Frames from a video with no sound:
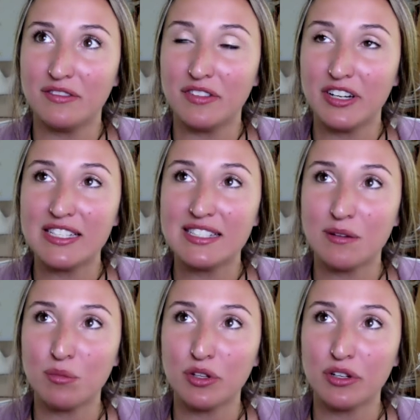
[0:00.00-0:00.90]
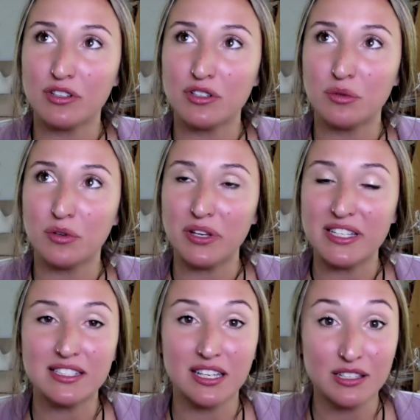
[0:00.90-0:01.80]
very similar to when we
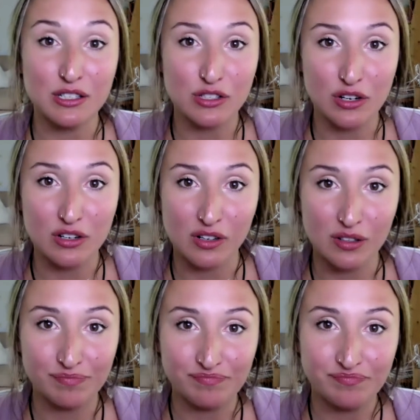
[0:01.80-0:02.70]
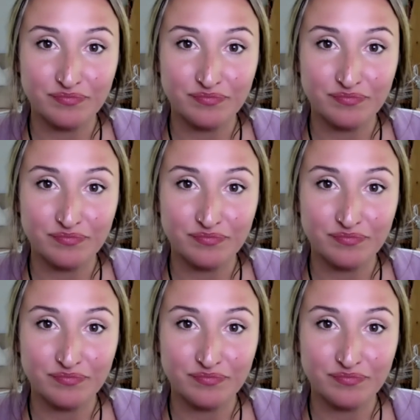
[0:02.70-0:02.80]
sit in circle